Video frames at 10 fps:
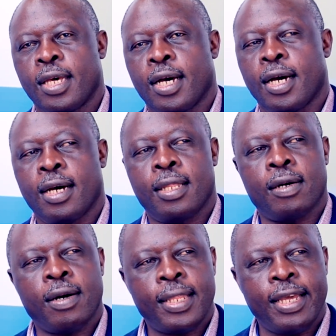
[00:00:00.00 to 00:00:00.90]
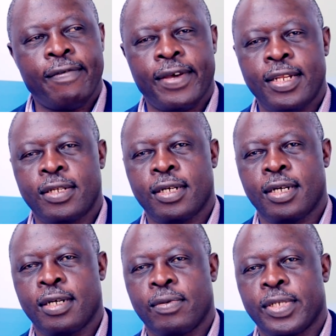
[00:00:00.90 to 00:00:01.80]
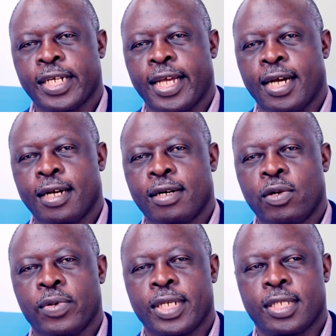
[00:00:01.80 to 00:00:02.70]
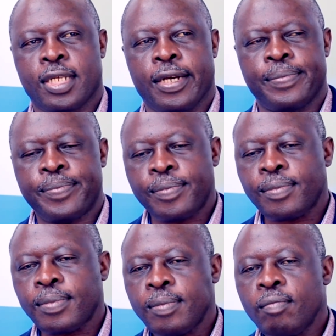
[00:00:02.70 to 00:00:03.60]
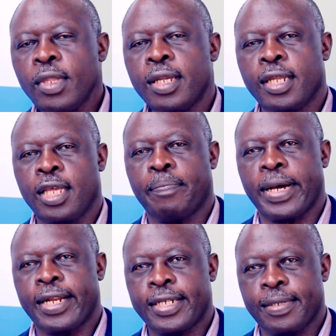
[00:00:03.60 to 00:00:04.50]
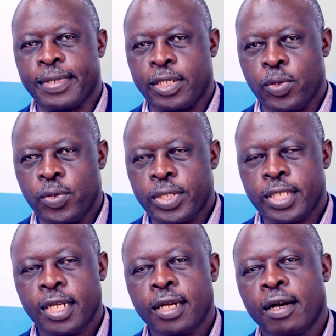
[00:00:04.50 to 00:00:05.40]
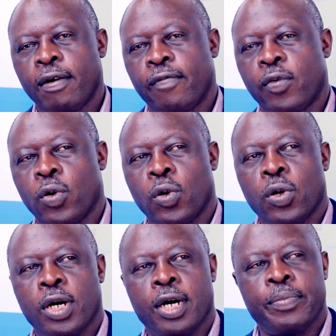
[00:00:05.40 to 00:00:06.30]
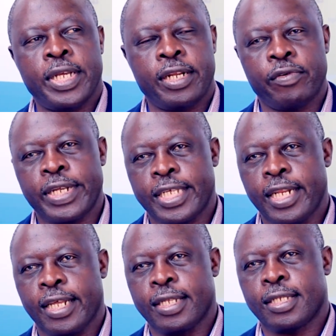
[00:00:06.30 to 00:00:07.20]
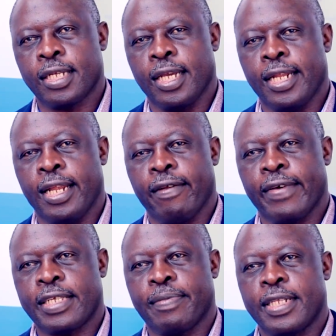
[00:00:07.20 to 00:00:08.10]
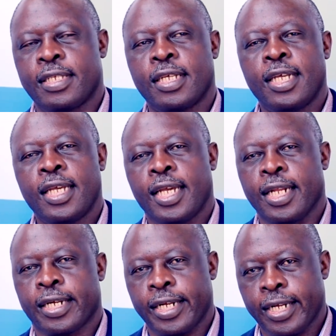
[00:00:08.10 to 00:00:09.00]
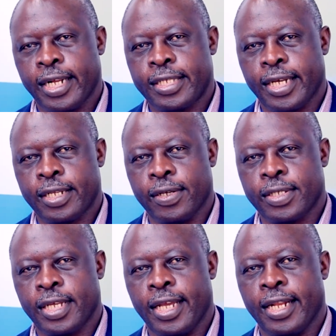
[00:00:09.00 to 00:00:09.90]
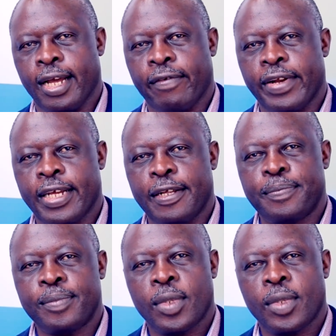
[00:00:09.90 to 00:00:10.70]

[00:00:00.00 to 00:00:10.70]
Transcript: The other event which I anchored was the partnership and tools for building resilience in investments in critical sectors in Africa.